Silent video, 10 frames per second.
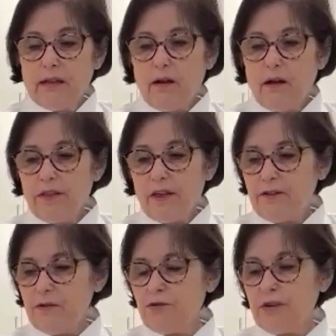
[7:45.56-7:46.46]
All the
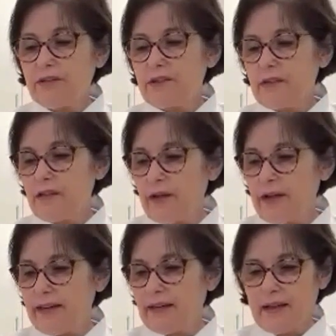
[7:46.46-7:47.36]
nutrients that you
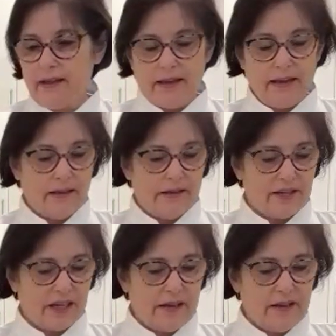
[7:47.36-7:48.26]
get in the
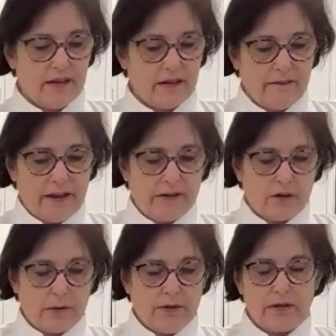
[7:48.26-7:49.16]
skins of
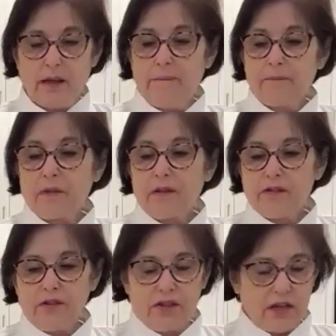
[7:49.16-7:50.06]
vegetables.
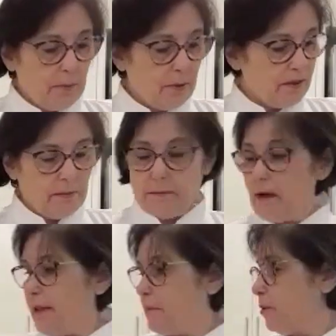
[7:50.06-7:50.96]
So I'm just gonna put them in
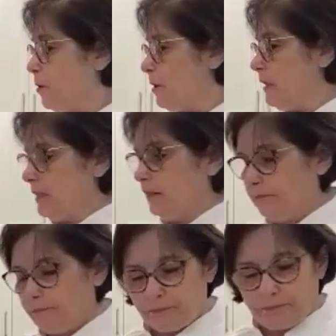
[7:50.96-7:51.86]
my bowl.
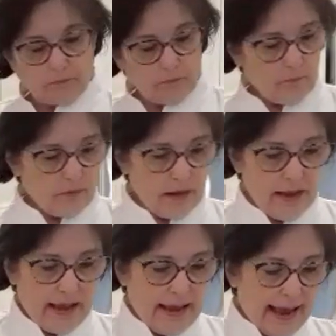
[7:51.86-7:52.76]

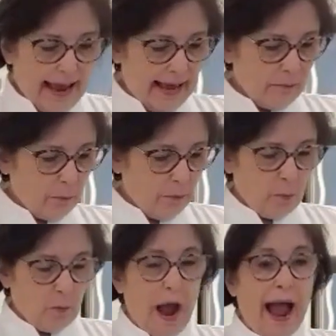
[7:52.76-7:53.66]
And
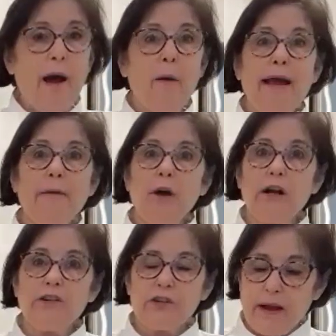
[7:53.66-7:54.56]
how I
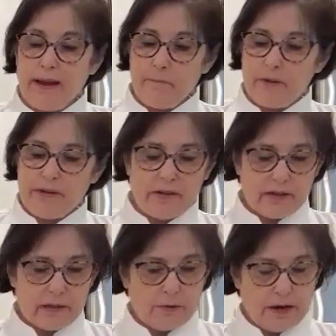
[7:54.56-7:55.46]
wash my Brussels
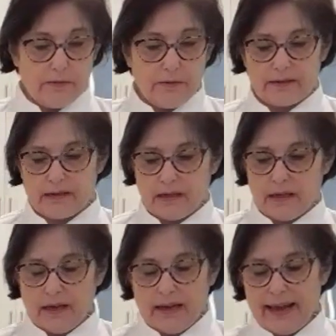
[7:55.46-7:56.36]
sprouts
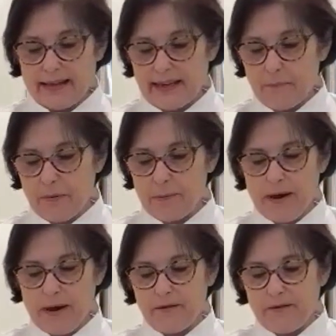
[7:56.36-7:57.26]
and
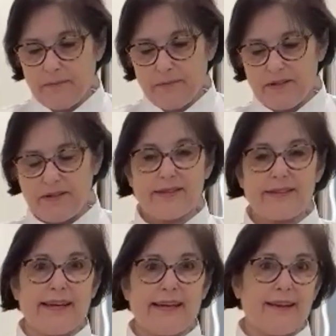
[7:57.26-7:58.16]
prepare them, this is
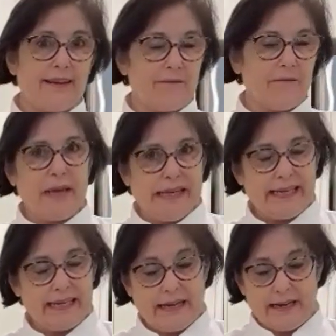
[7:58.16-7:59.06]
like many
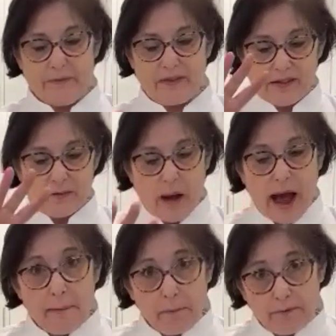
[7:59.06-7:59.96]
times, this is
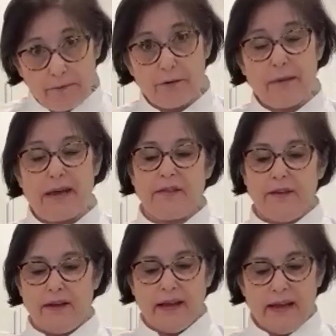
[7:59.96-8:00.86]
my preferred method,
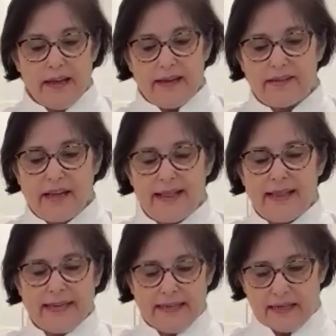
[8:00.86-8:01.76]
is I
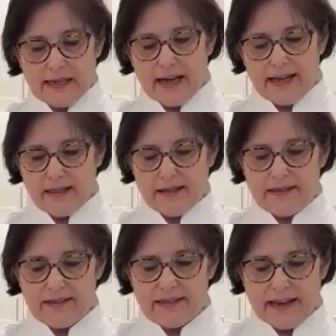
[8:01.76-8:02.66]
like to cut the
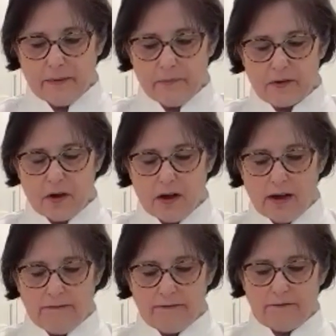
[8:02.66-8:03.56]
stems
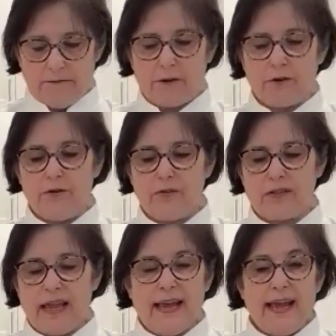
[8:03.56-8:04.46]
off first
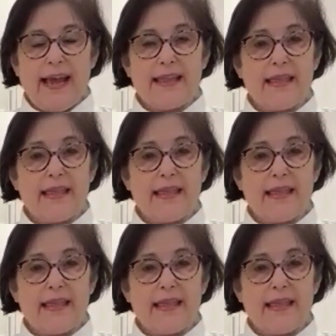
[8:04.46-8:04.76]
and